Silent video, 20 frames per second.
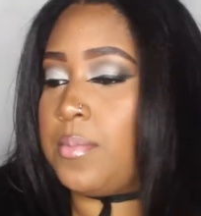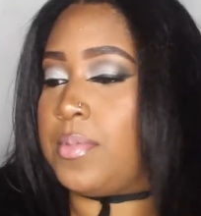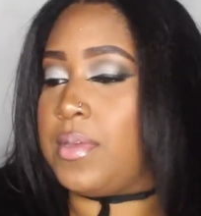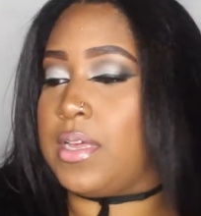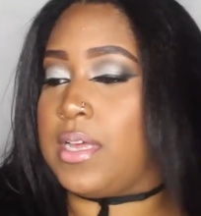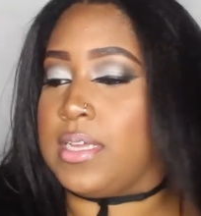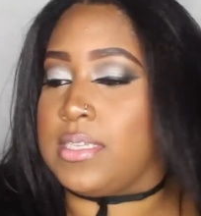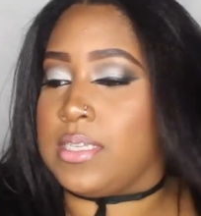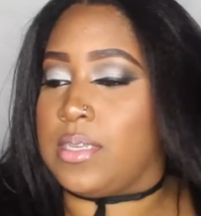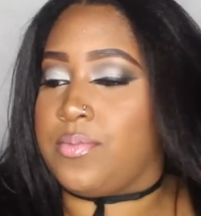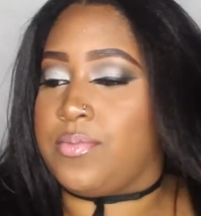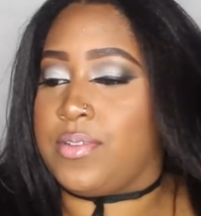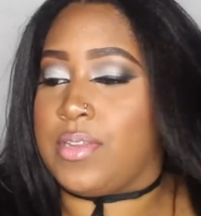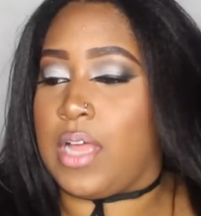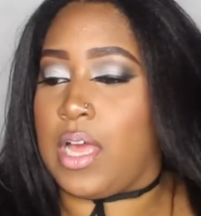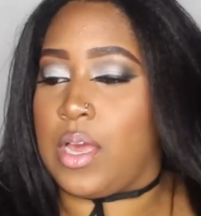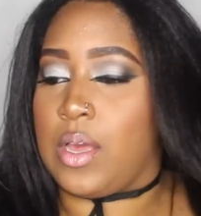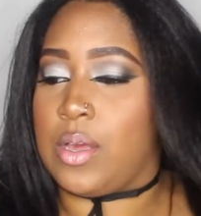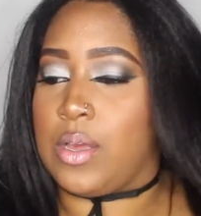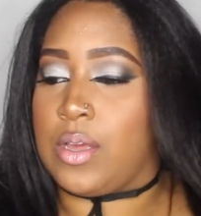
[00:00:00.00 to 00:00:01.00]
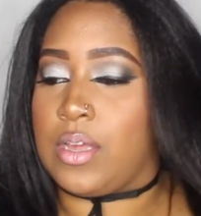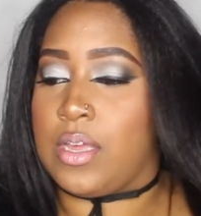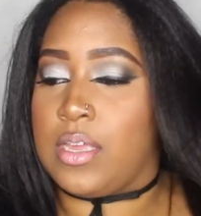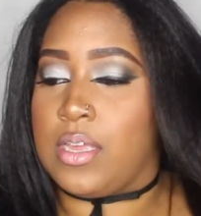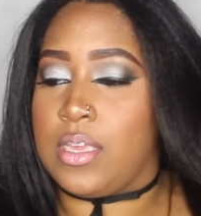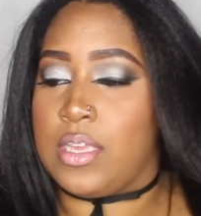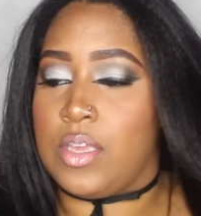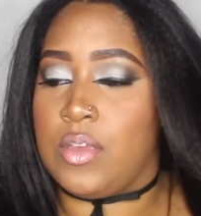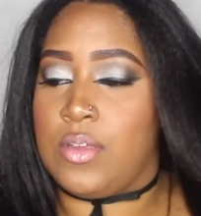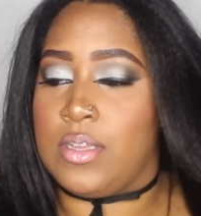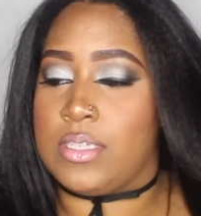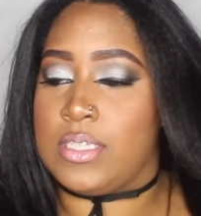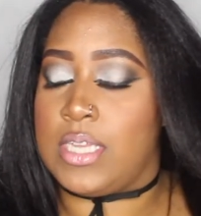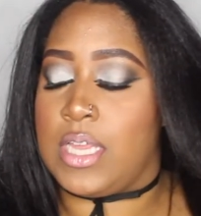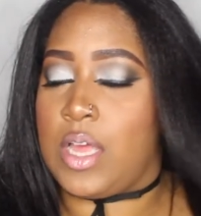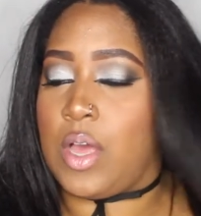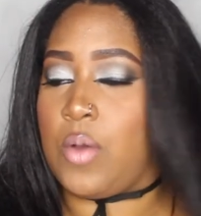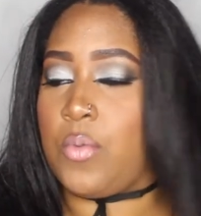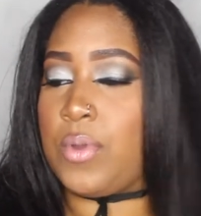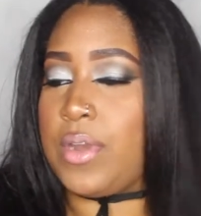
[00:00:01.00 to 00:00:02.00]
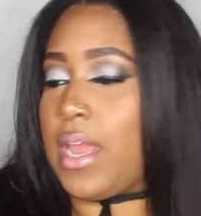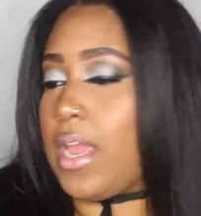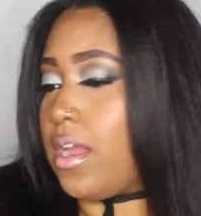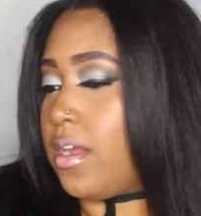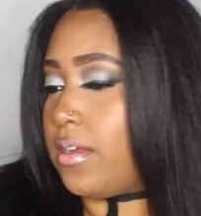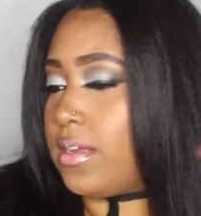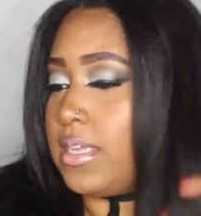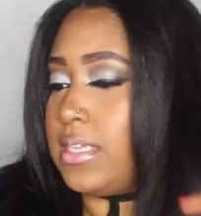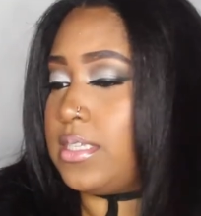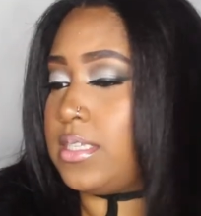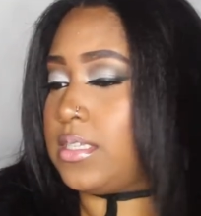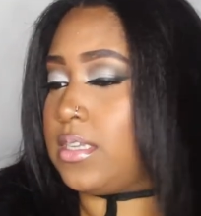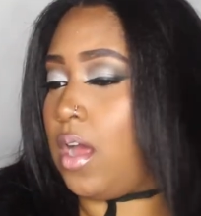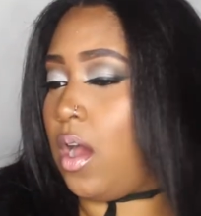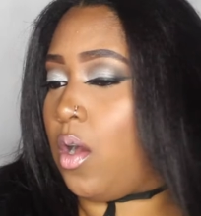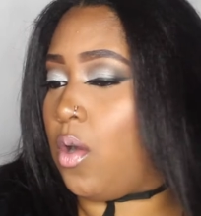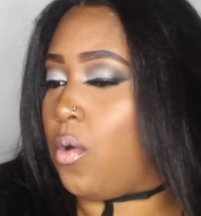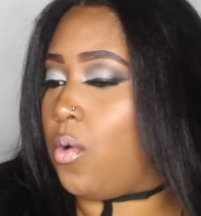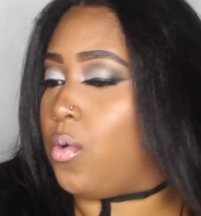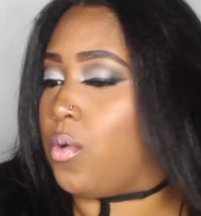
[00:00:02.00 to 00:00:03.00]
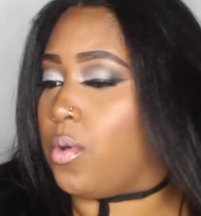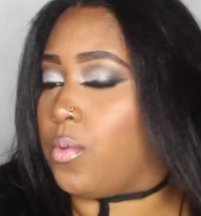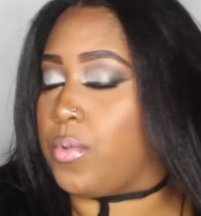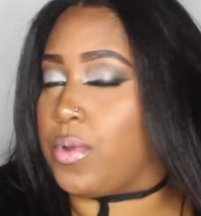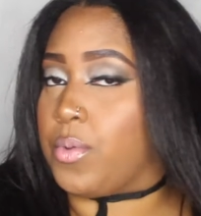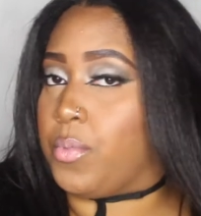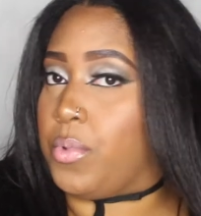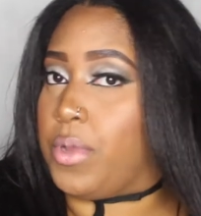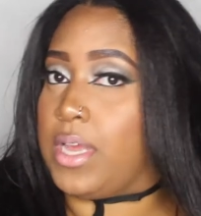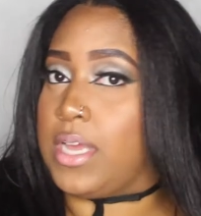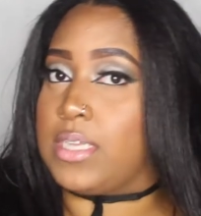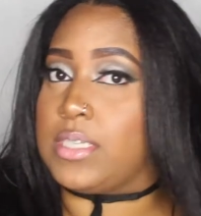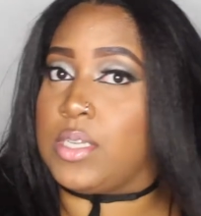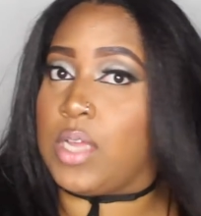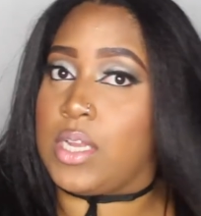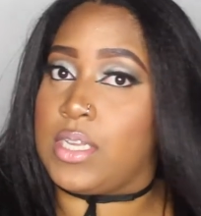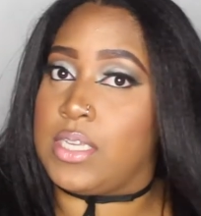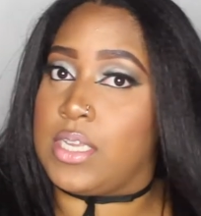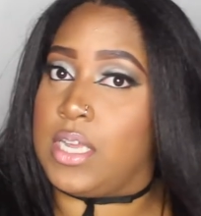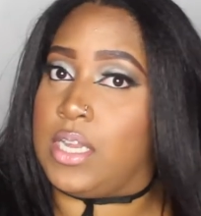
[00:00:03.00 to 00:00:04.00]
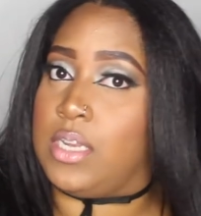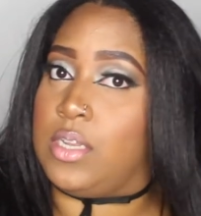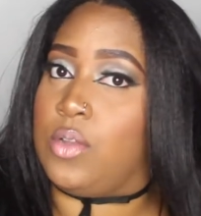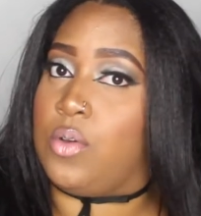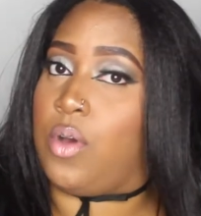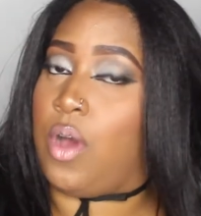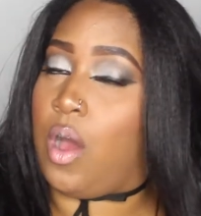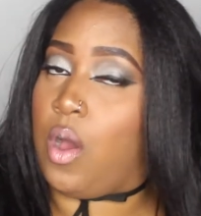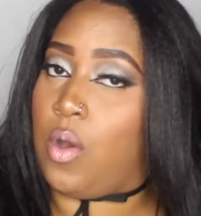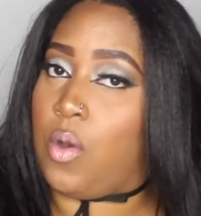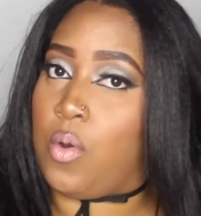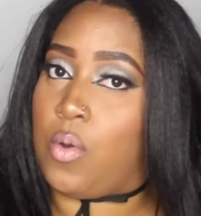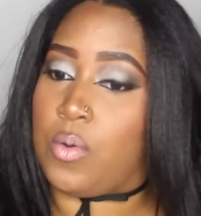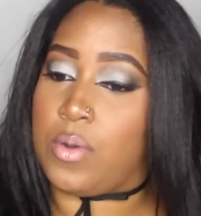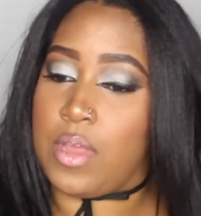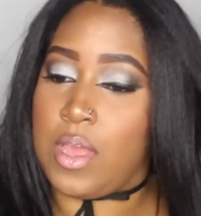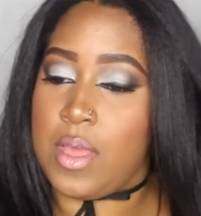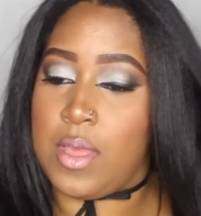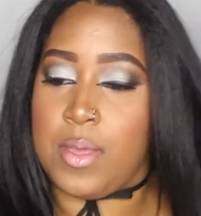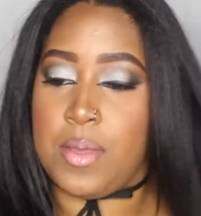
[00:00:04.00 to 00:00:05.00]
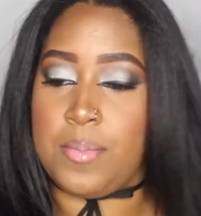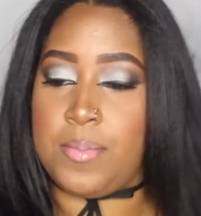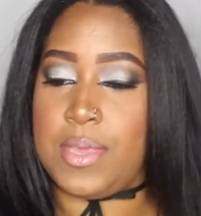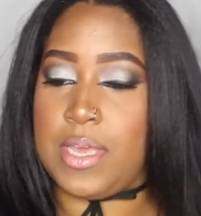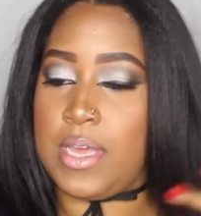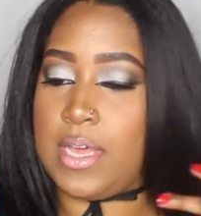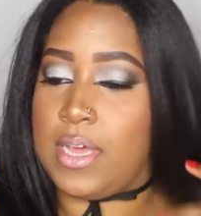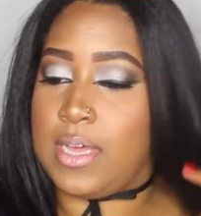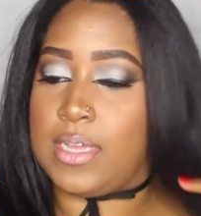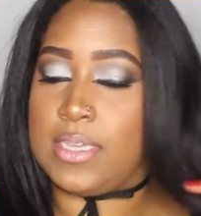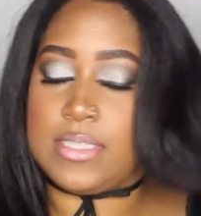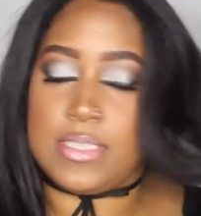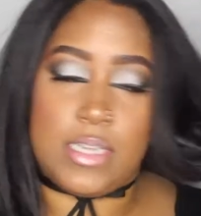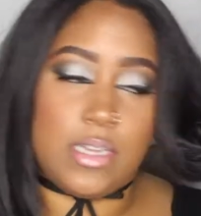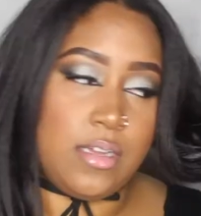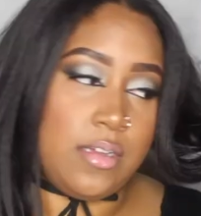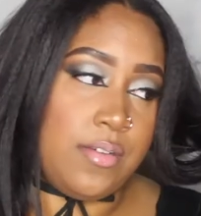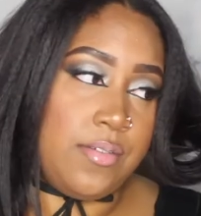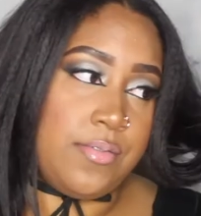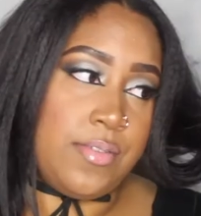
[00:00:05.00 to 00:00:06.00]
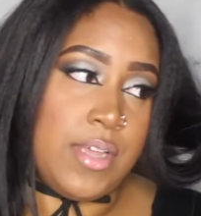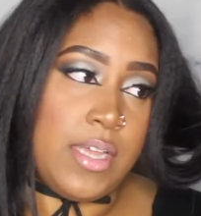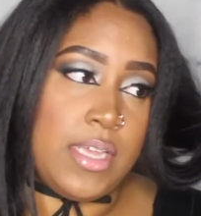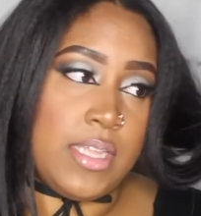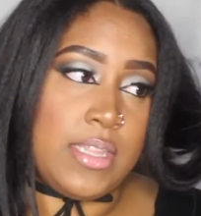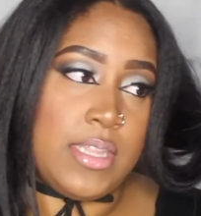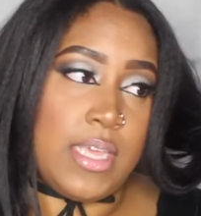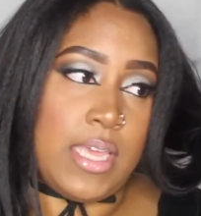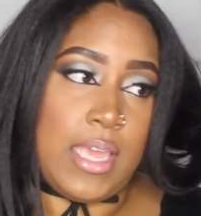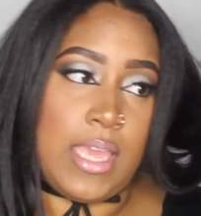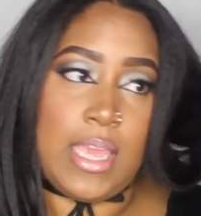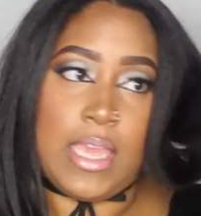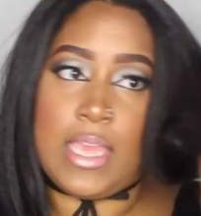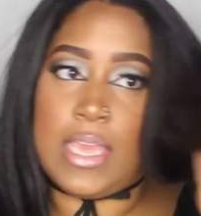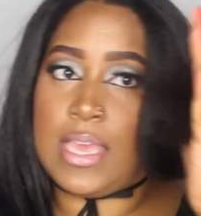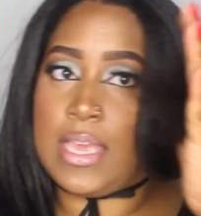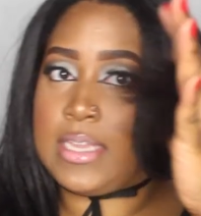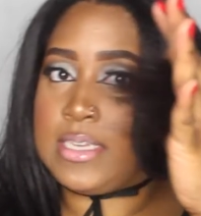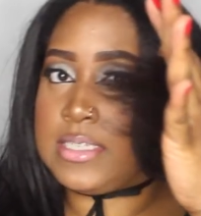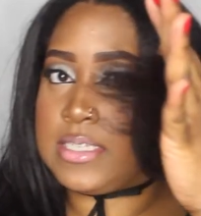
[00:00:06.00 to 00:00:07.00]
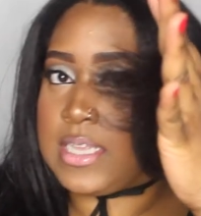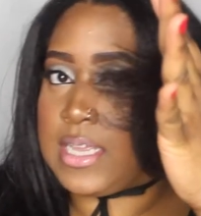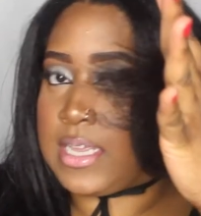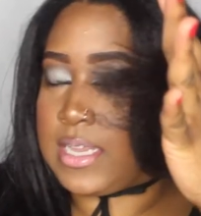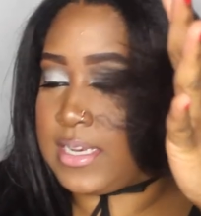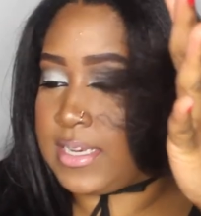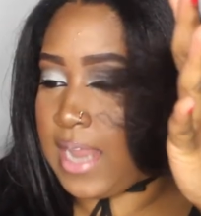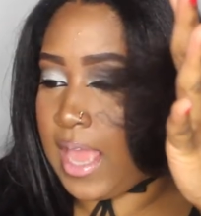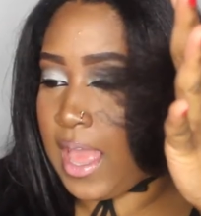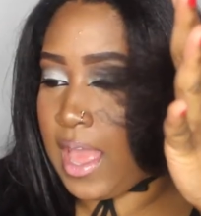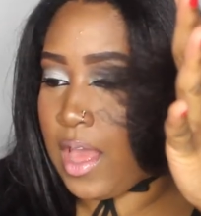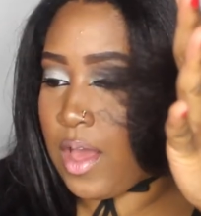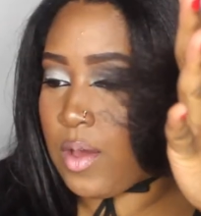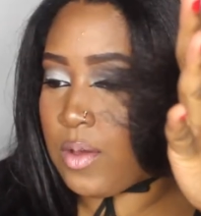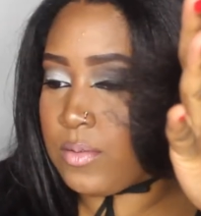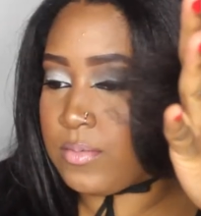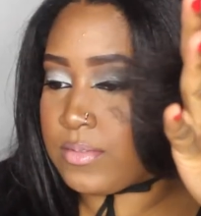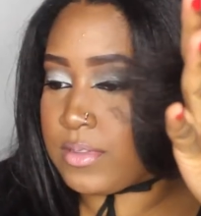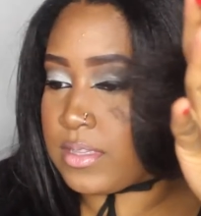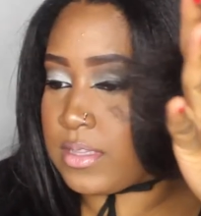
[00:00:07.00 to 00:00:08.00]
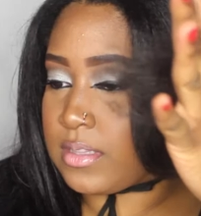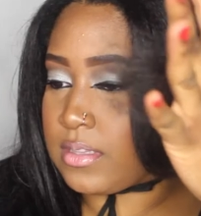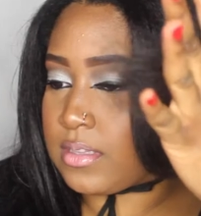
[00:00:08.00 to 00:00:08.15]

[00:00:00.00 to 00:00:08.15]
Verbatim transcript: because I feel like you can tell when hair gets old or when wigs start to get a little old because of the ends. Now